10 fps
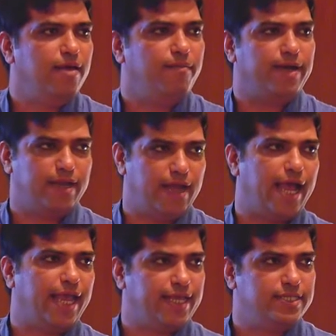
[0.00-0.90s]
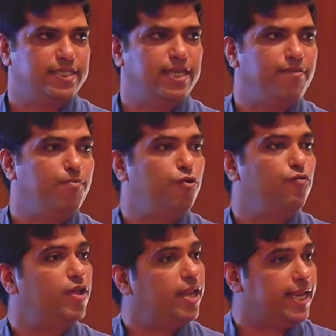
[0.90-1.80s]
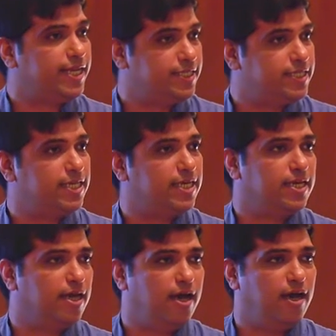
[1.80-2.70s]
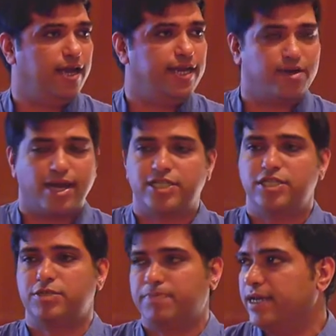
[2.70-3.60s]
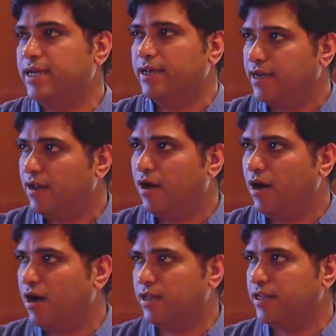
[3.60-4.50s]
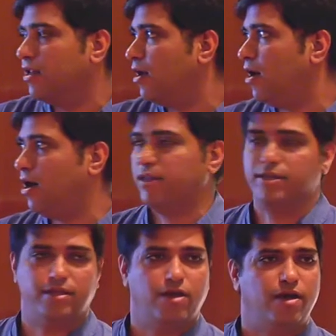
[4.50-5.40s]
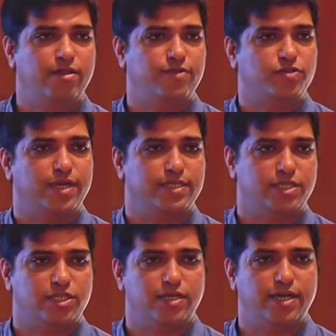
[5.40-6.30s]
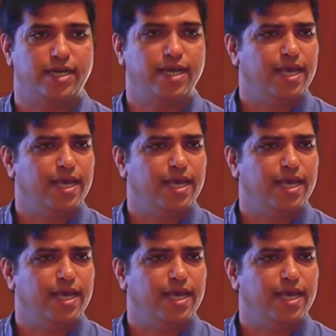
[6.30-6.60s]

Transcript: but I can still improve the latency uh, interaction speed on, on, on the visualization, right?